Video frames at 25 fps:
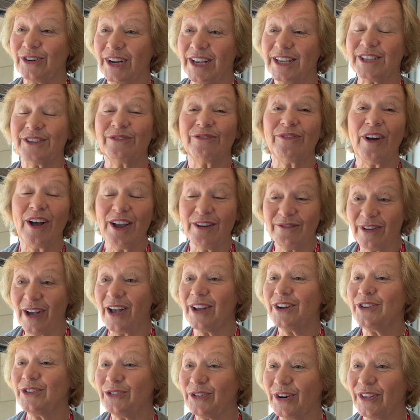its
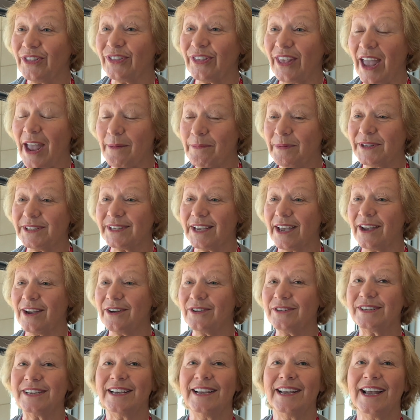500th
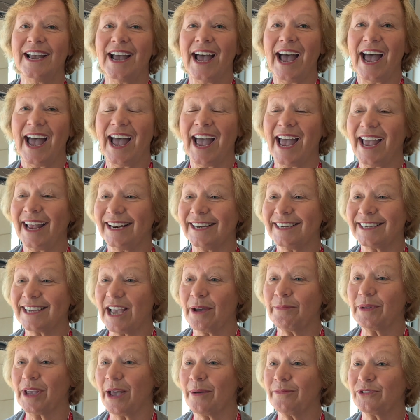episode and
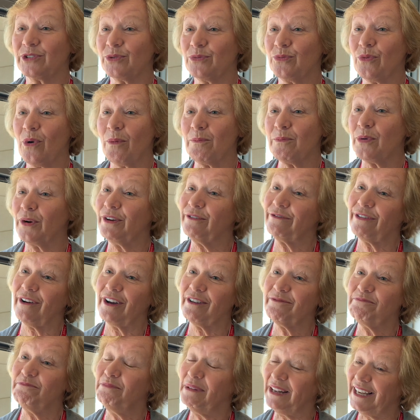coming up to
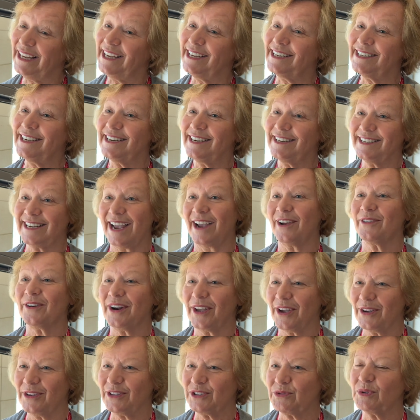1.5 million
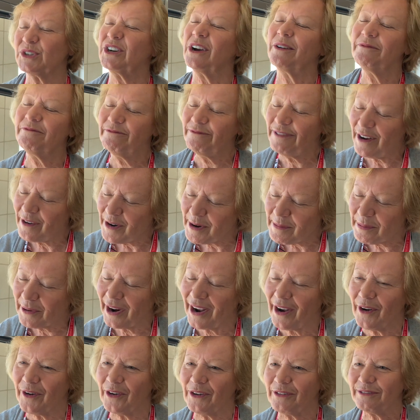downloads, which I'm very
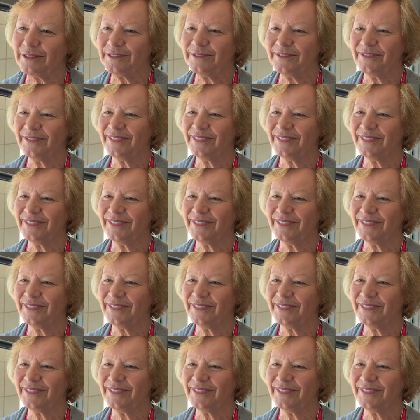proud of.